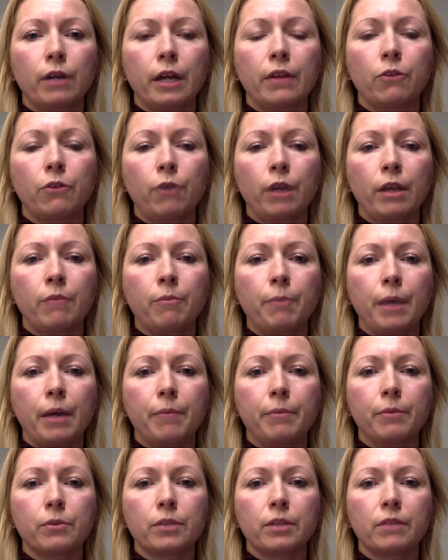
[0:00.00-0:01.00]
and trade
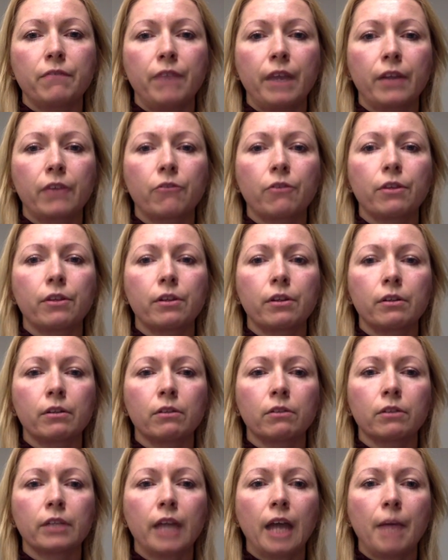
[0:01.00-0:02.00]
payables affect return
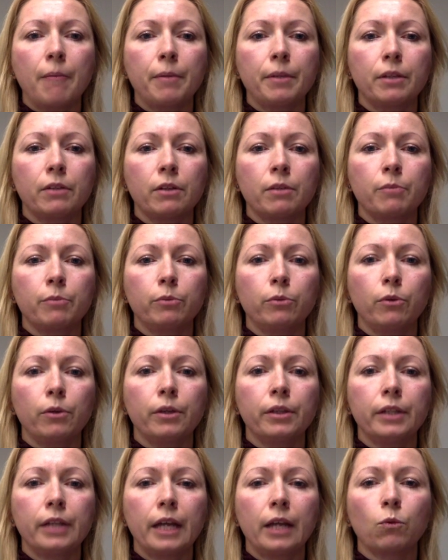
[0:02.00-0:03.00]
on capital
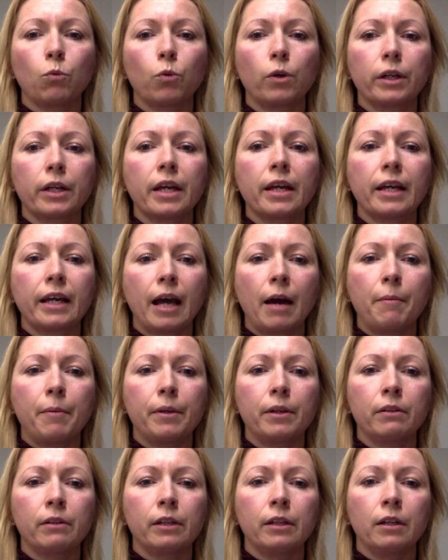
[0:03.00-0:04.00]
employed and working
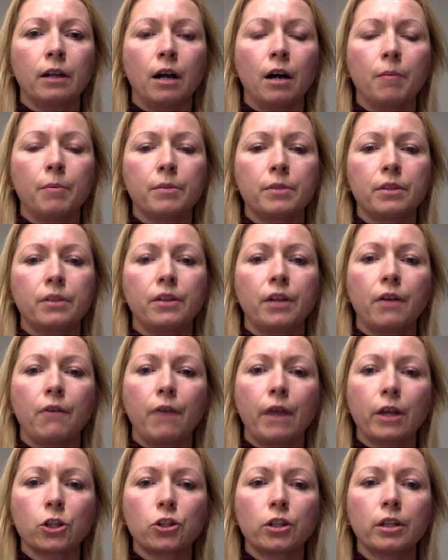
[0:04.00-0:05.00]
capital in opposite
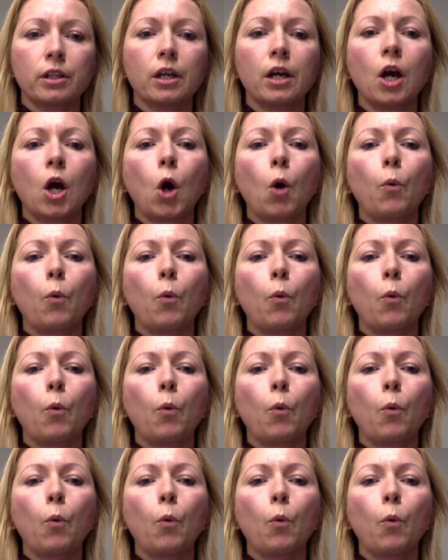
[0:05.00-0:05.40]
direction,